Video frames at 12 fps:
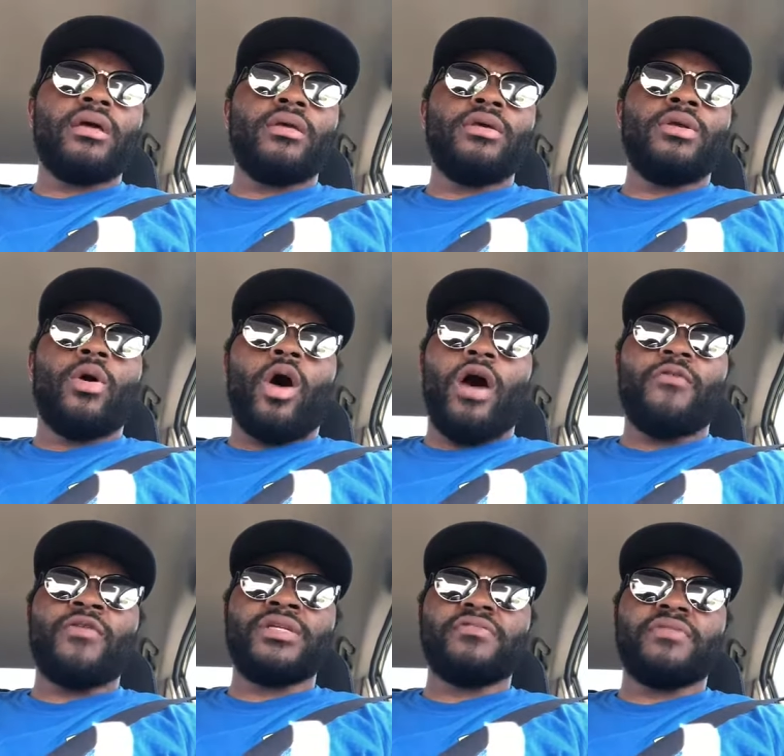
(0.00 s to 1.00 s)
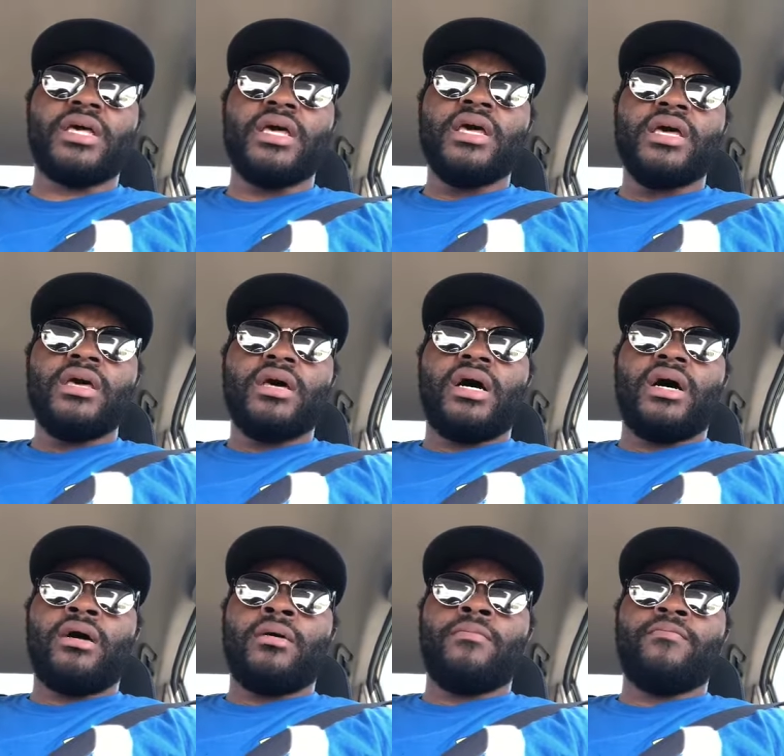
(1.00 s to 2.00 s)
you know, offensively.
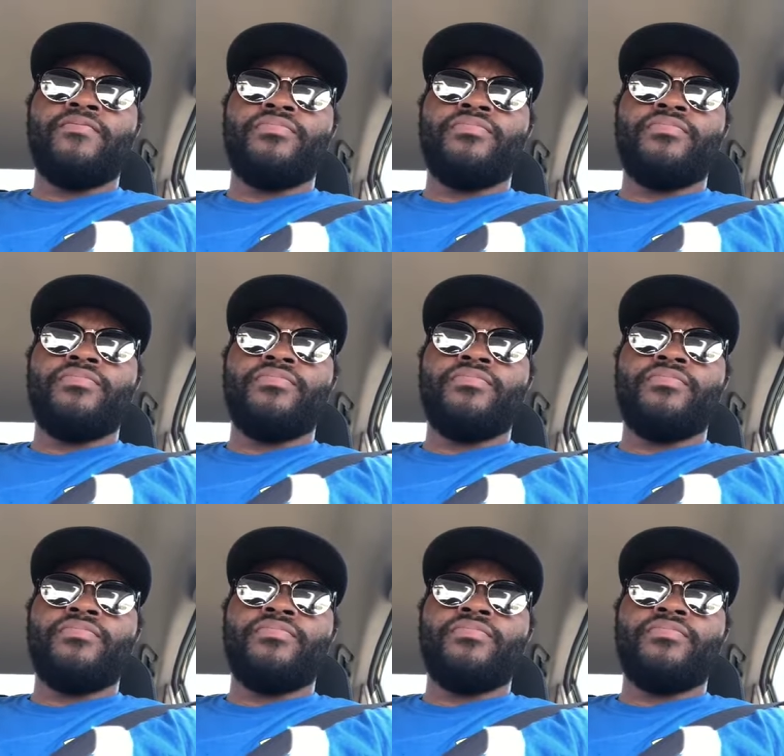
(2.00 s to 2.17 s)
Um,